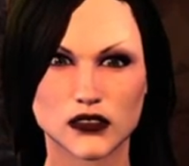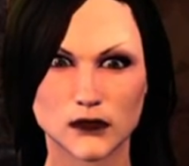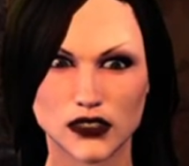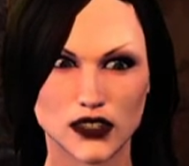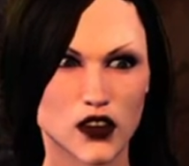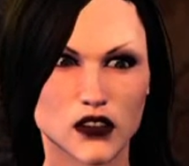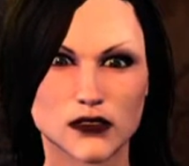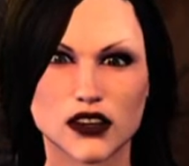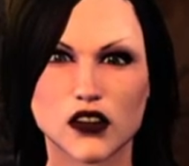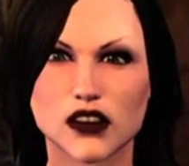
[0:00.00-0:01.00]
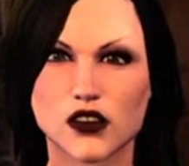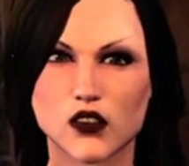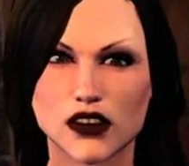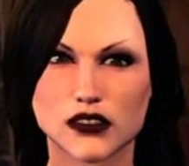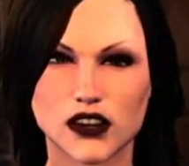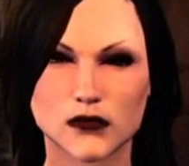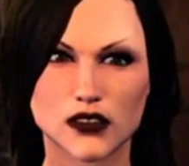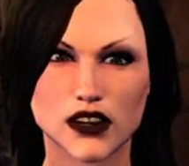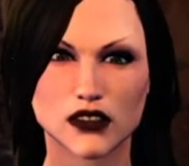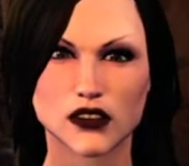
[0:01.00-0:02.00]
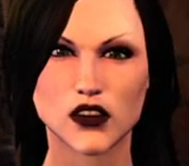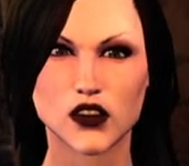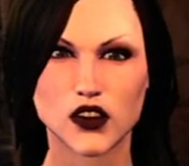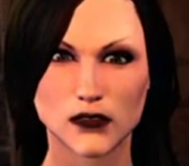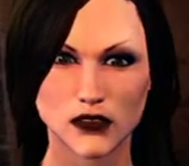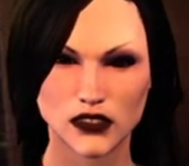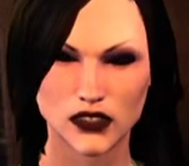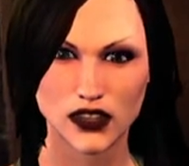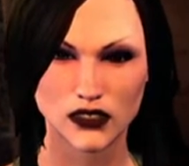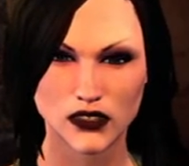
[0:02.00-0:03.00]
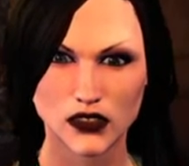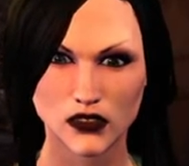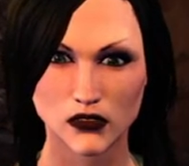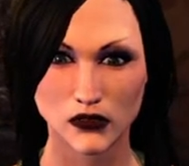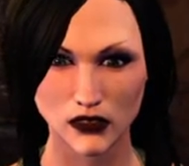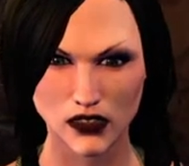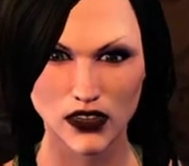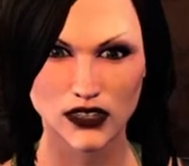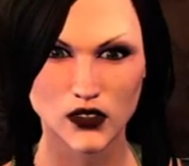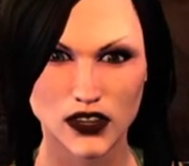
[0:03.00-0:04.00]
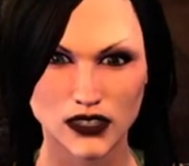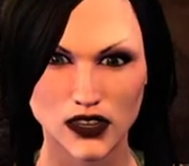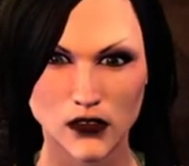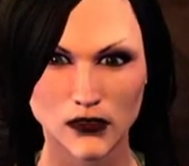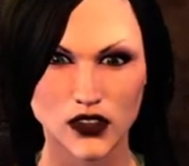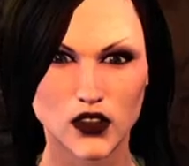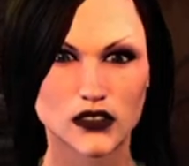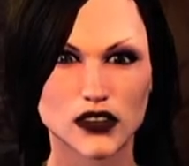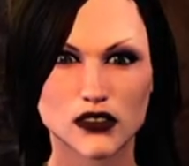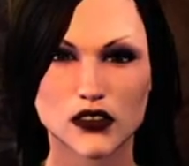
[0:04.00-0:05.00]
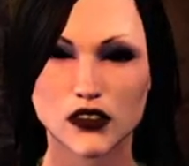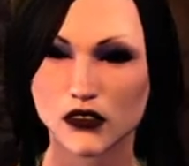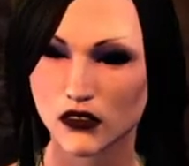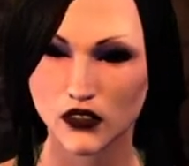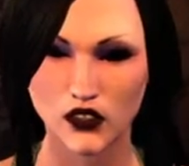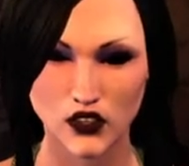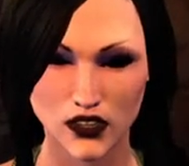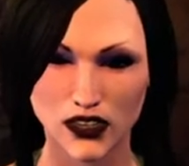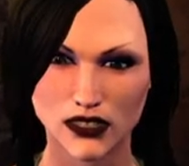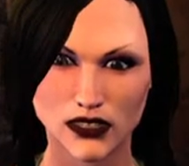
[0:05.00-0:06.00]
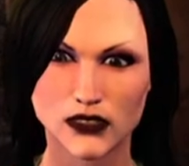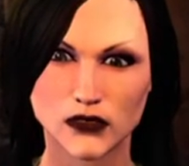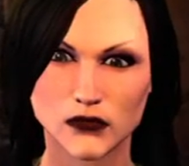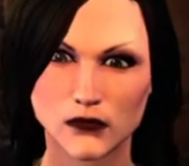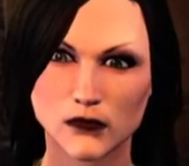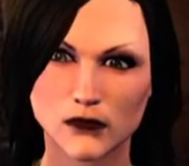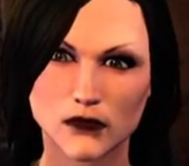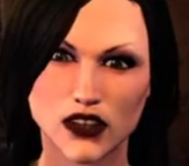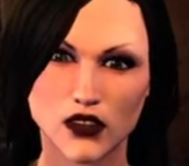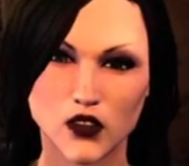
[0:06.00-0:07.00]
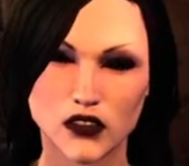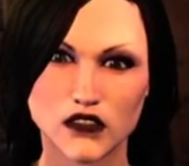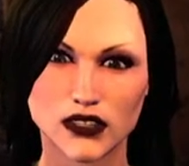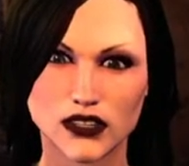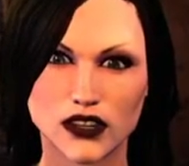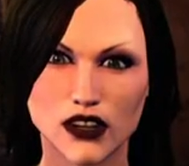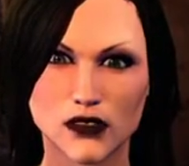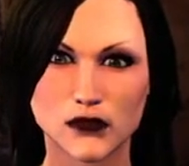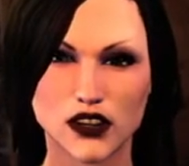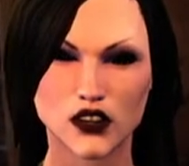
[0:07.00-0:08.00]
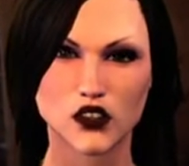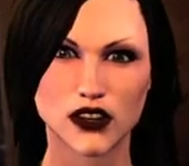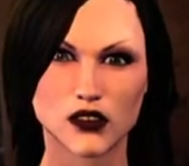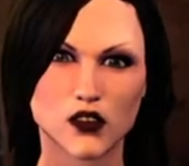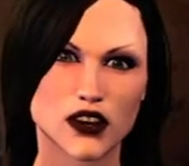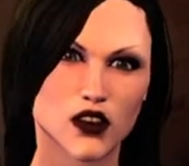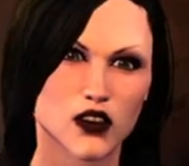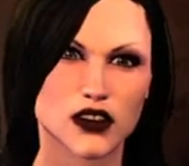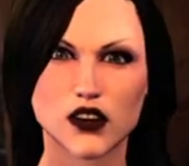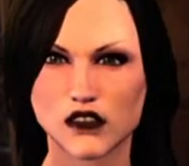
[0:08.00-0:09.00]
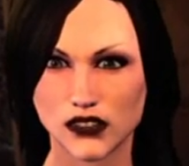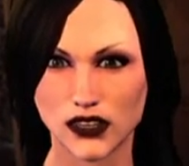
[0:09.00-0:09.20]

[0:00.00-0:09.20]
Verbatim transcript: Speak with me again once Gabrielle's taught you the basics. I know I can come across as chilly, but truthfully, I'm anxious to get you into the